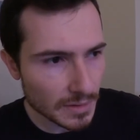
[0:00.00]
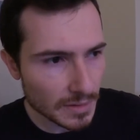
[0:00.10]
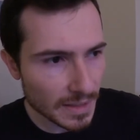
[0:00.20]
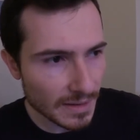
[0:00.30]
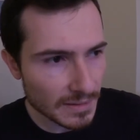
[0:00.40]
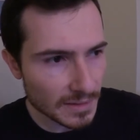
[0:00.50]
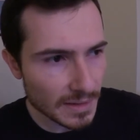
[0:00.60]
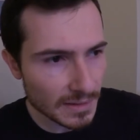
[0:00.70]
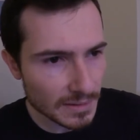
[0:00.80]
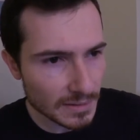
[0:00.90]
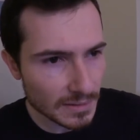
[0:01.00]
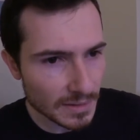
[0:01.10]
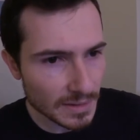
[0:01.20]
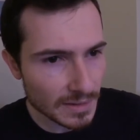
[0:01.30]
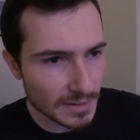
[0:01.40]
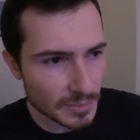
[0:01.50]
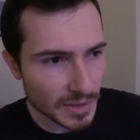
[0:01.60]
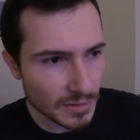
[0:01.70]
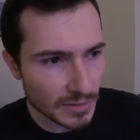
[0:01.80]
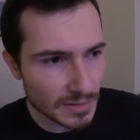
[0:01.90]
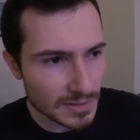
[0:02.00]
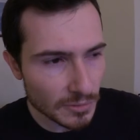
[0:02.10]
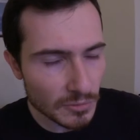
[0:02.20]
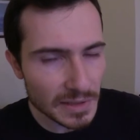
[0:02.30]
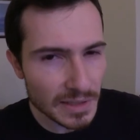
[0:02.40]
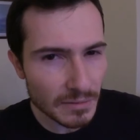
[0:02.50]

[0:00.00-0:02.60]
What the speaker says: can't get it, I guess, because it's only